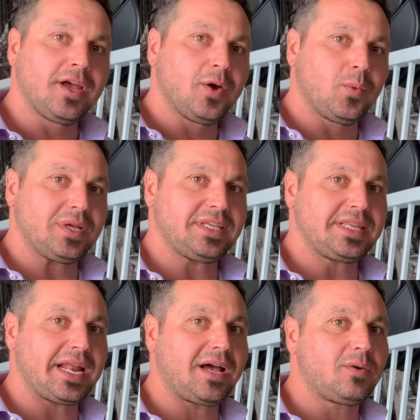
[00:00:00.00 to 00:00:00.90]
One thing that
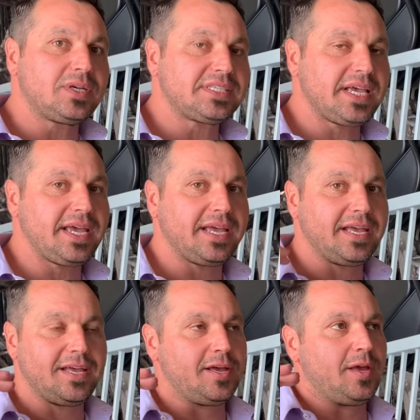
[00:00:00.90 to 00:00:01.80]
I always say,
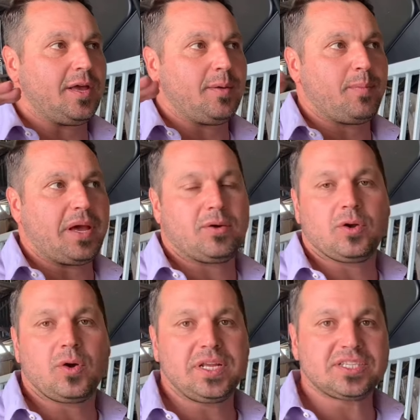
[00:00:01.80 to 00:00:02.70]
powder
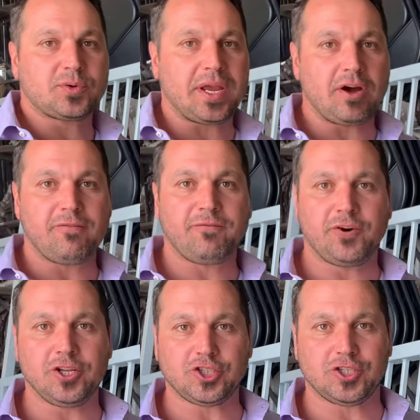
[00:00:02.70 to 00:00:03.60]
coating is great on
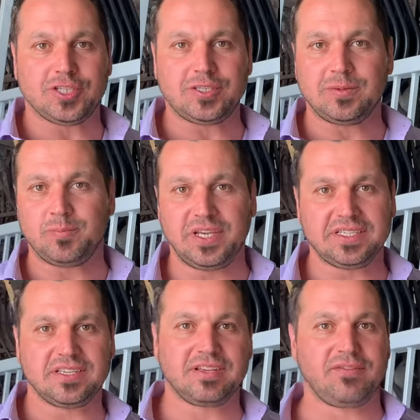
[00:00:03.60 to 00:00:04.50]
furnitures,
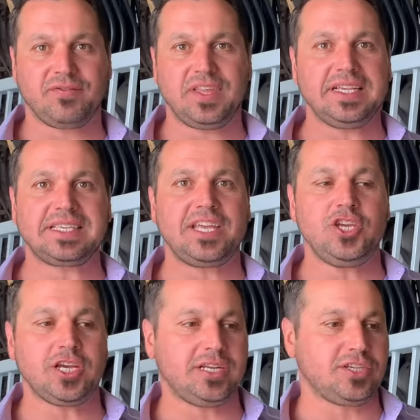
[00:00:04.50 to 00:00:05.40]
pieces of things that you
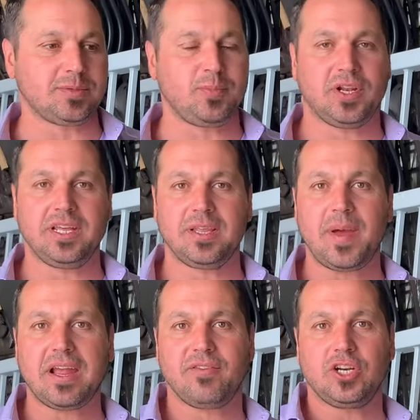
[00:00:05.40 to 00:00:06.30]
could just put it in the
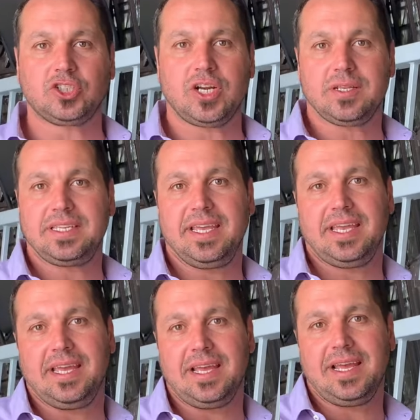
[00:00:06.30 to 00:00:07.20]
back of your truck, take
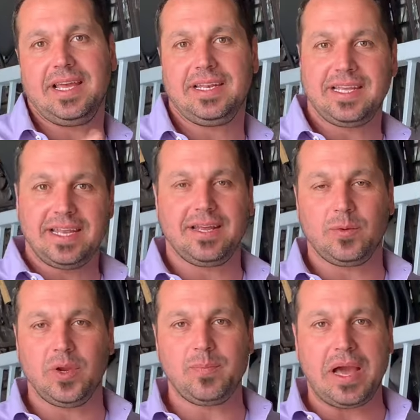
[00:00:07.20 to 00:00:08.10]
it and get it
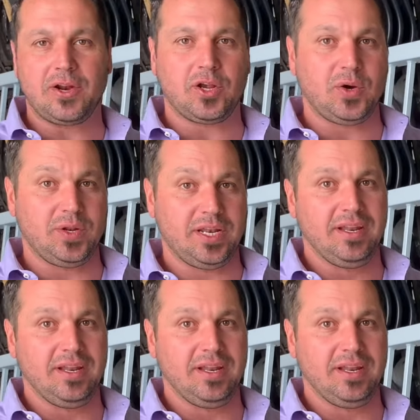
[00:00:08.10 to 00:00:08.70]
re-powder coated.